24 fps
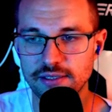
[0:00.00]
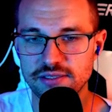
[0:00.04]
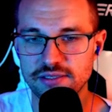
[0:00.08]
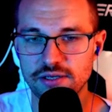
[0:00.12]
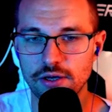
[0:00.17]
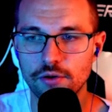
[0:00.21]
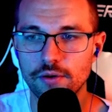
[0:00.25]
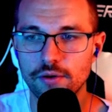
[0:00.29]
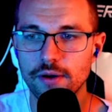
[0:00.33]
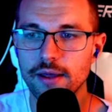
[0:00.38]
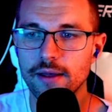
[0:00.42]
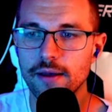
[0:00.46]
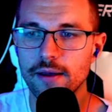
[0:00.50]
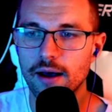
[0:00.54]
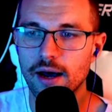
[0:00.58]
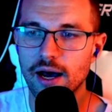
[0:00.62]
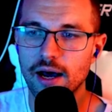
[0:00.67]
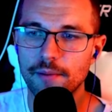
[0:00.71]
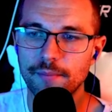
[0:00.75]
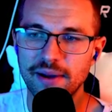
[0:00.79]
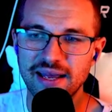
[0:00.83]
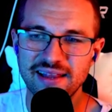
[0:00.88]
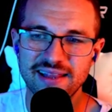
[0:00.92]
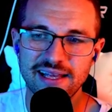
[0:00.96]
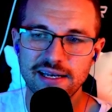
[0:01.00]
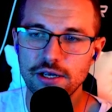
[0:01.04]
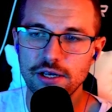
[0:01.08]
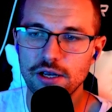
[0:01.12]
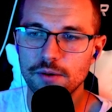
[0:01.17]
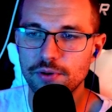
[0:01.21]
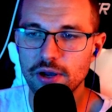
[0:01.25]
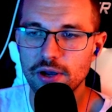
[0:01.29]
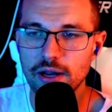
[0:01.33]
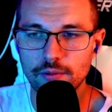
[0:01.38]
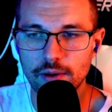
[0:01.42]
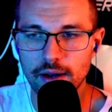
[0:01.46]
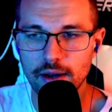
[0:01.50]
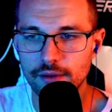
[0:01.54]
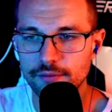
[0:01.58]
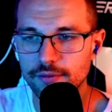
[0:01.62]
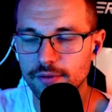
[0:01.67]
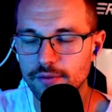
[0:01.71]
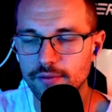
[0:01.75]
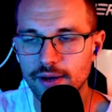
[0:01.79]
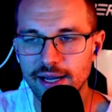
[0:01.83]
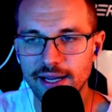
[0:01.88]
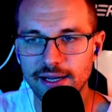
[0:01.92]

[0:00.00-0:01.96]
So, and then you can play around